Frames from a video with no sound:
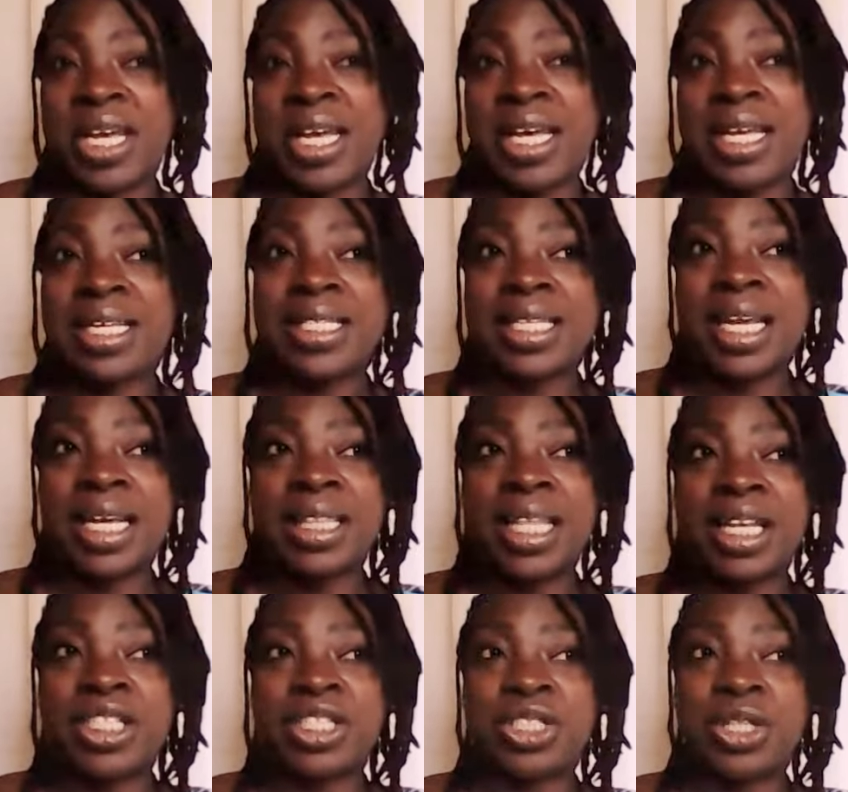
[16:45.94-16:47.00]
He said
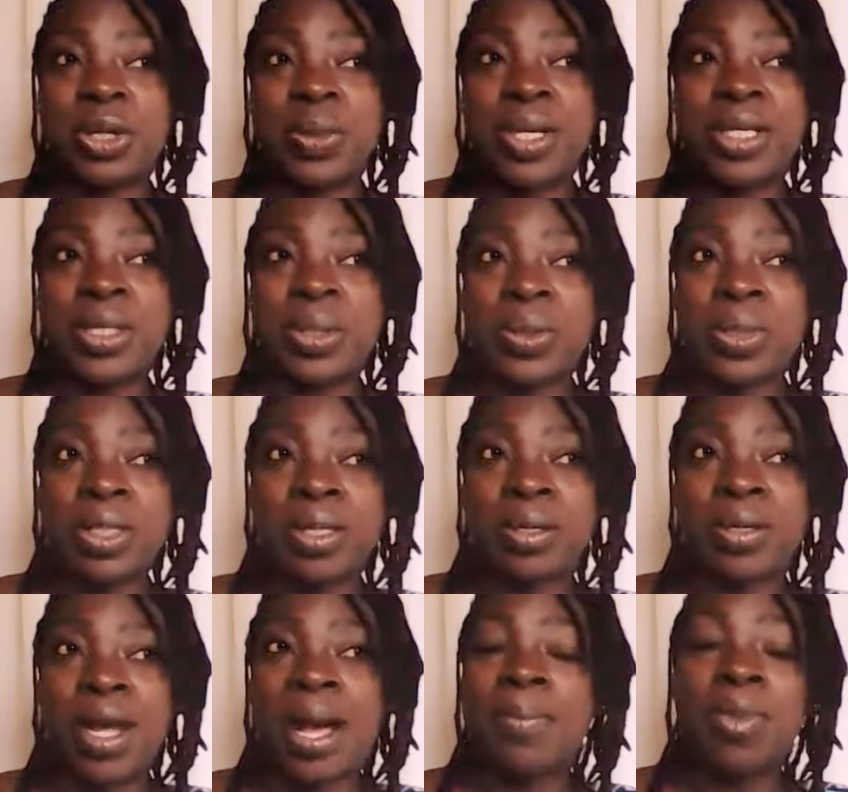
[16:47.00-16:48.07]
that, he told
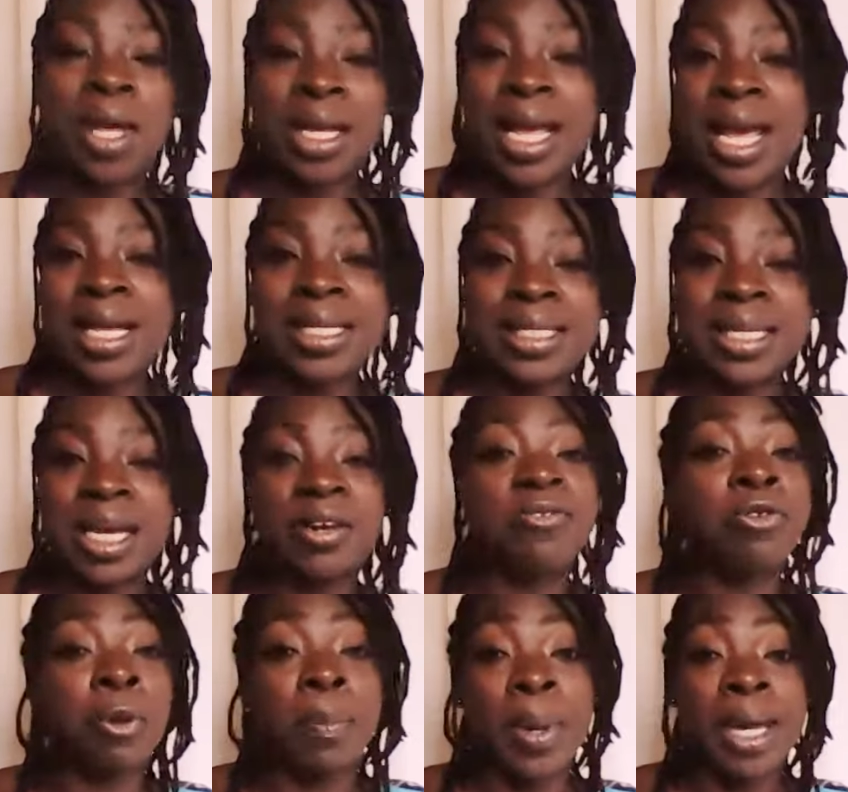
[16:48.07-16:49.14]
her, I can't say it
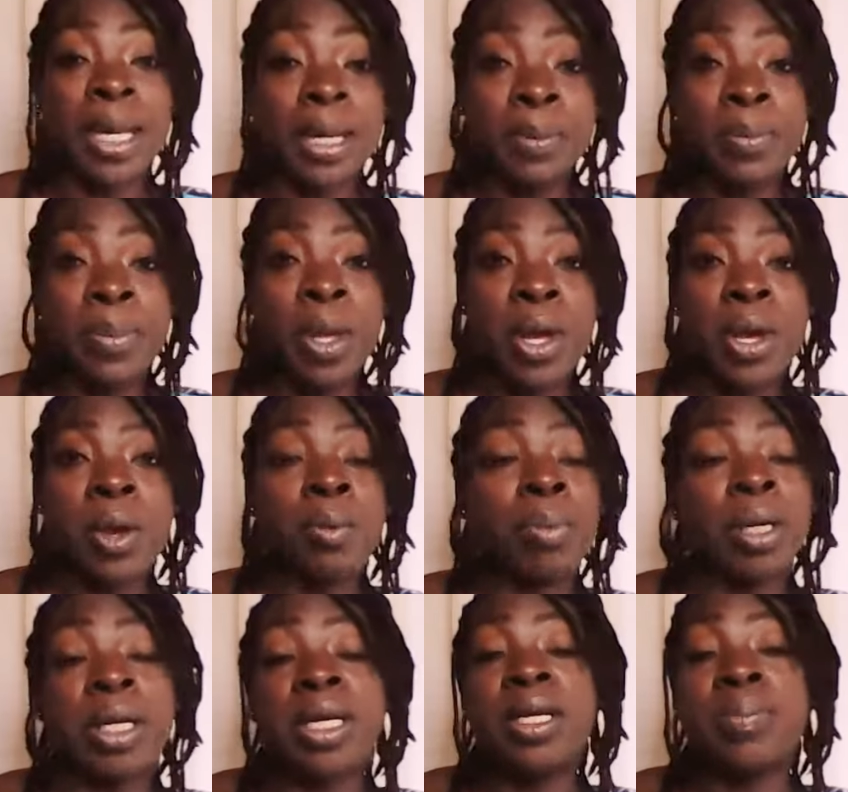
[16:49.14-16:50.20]
verbatim,
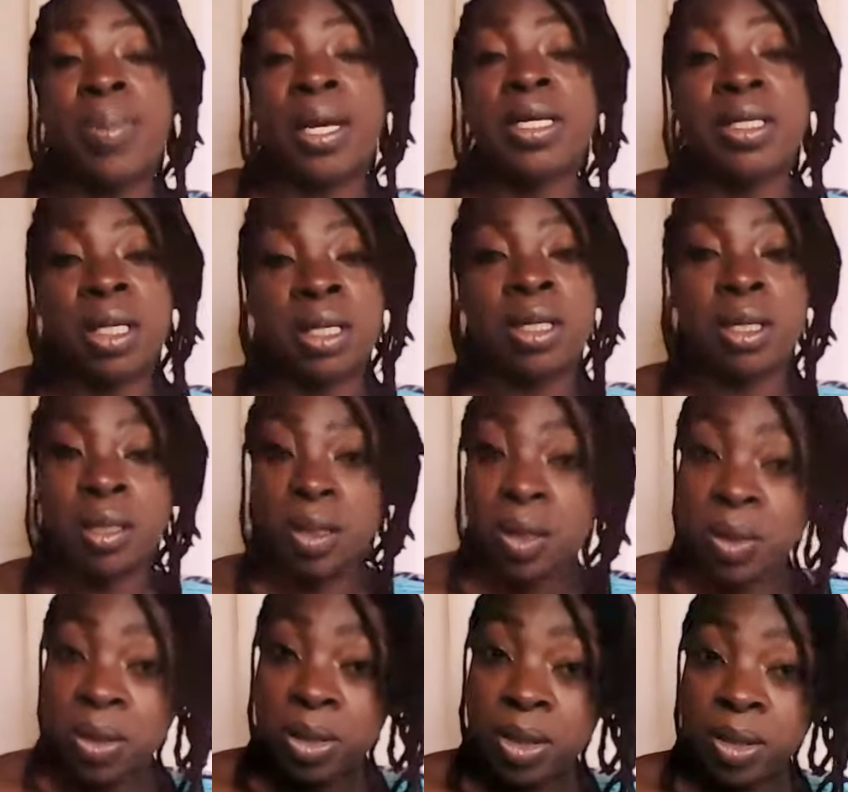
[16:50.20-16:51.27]
but he basically
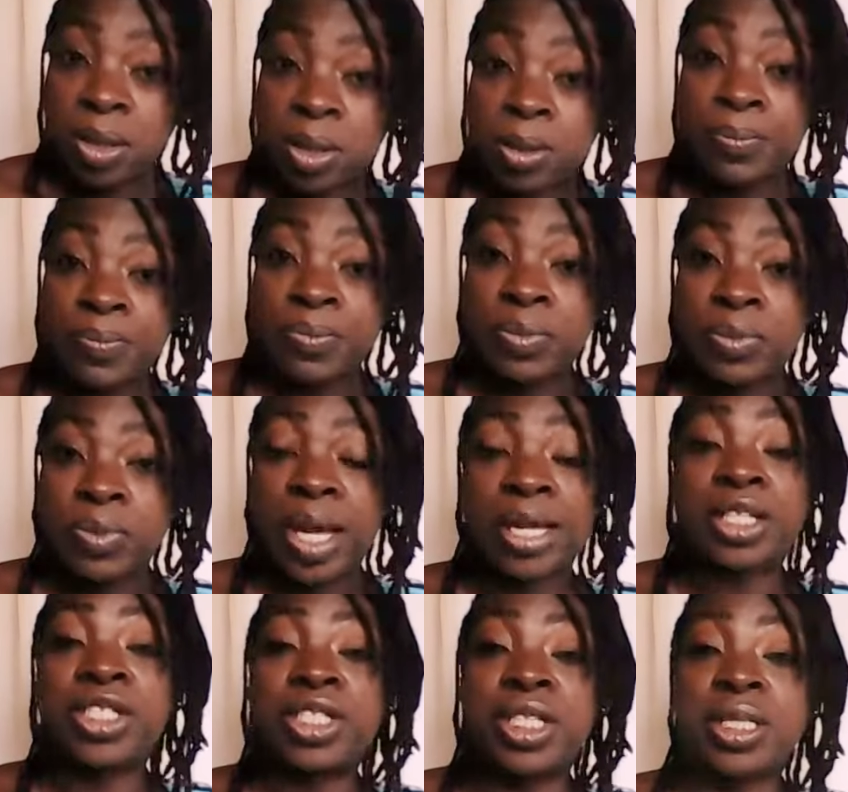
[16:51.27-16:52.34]
told her that
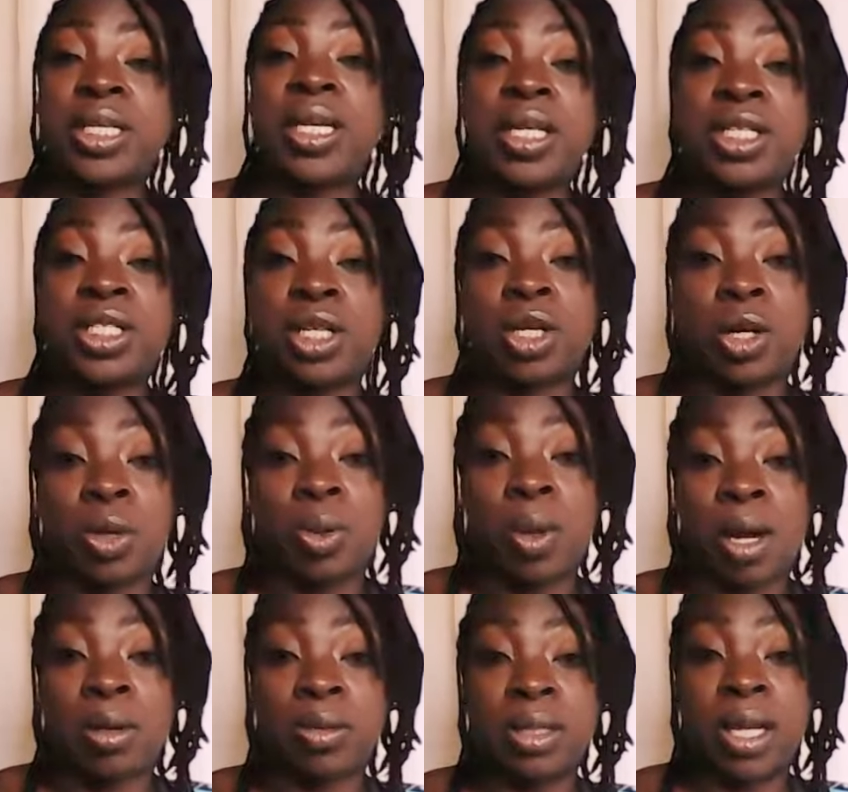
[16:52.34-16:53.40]
she needs to go
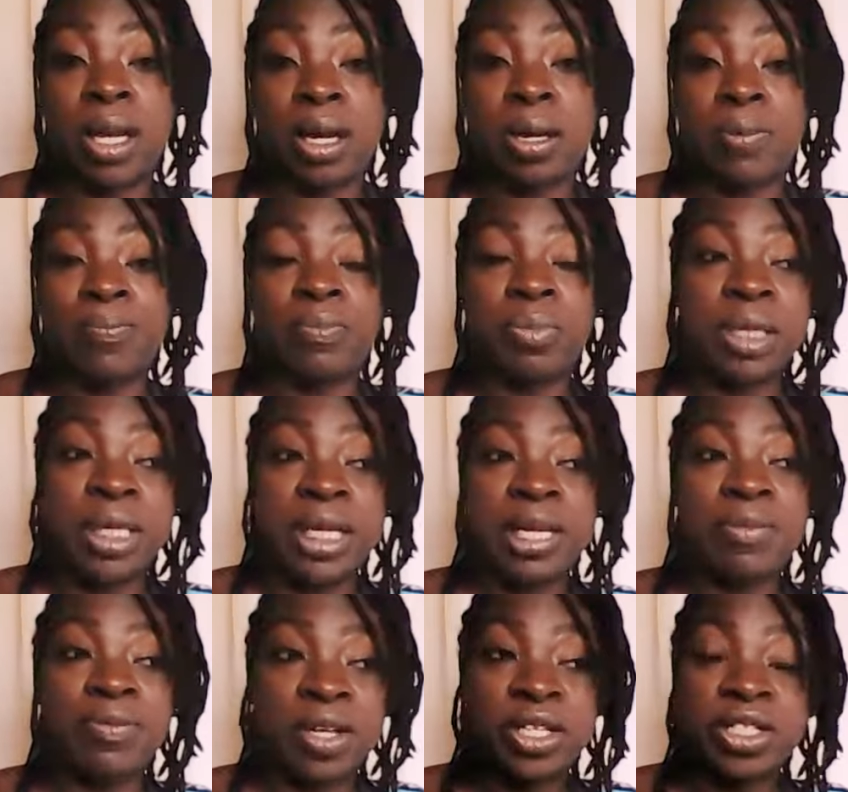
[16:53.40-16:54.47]
out there,
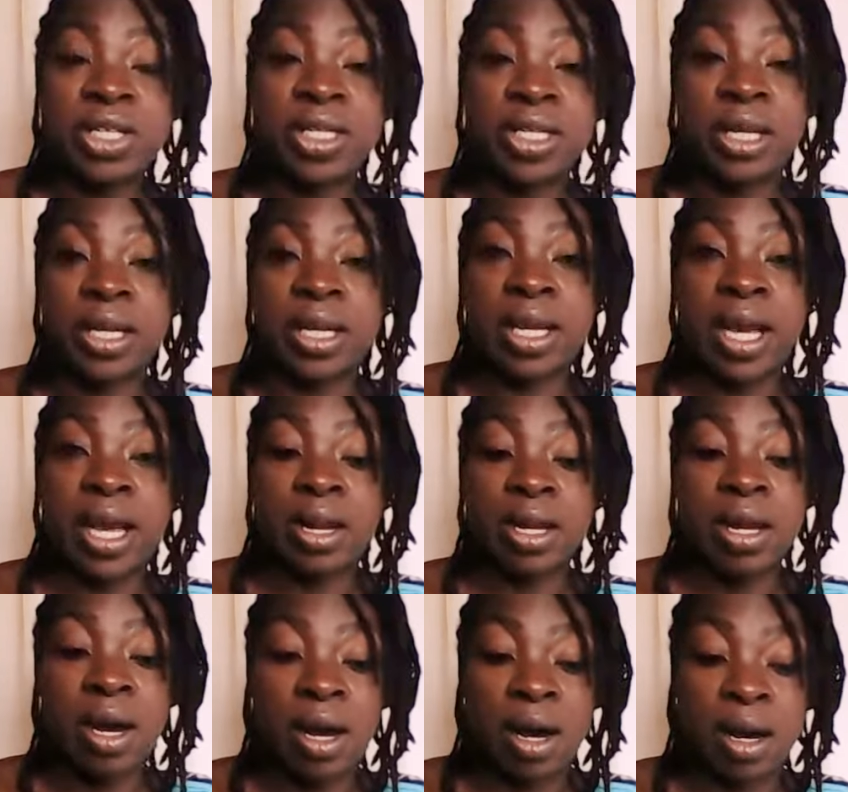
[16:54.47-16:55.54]
believe that she's going to get a
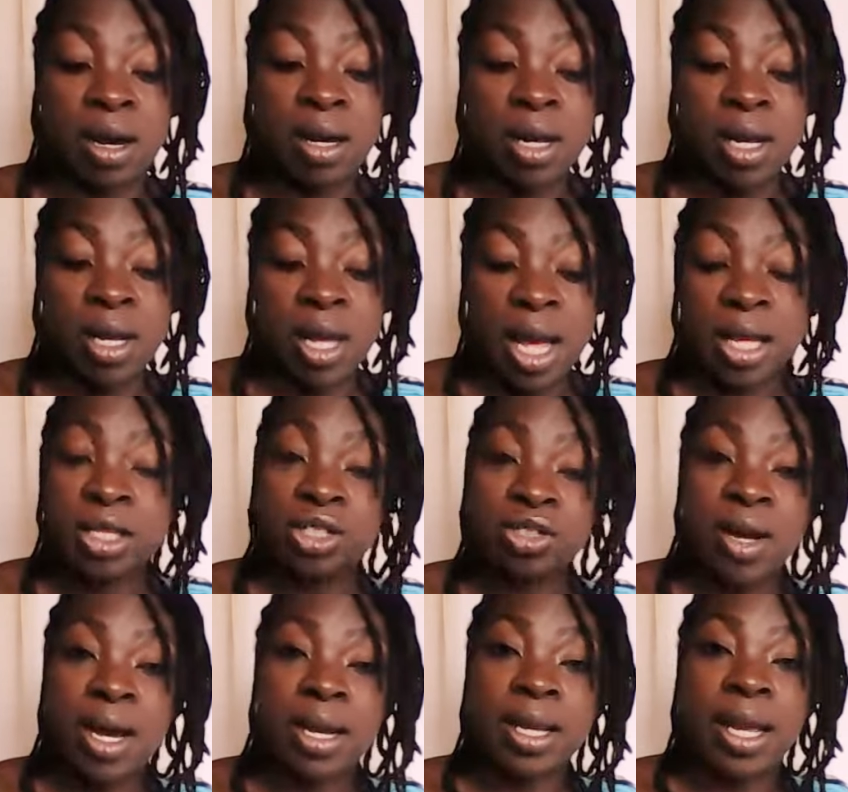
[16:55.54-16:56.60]
car, and
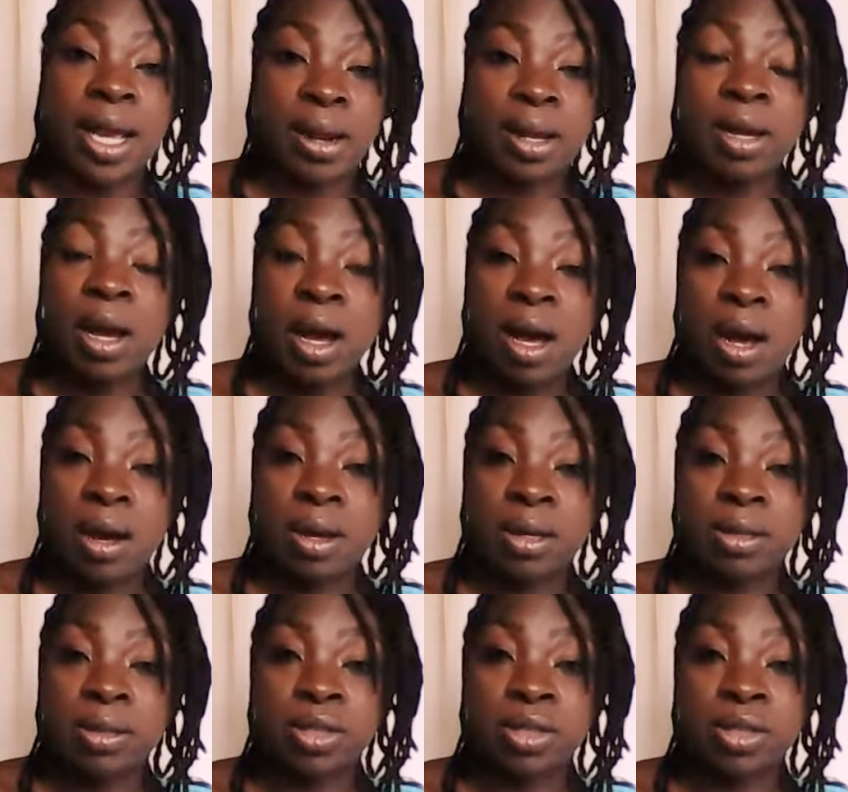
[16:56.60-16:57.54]
try to get a car.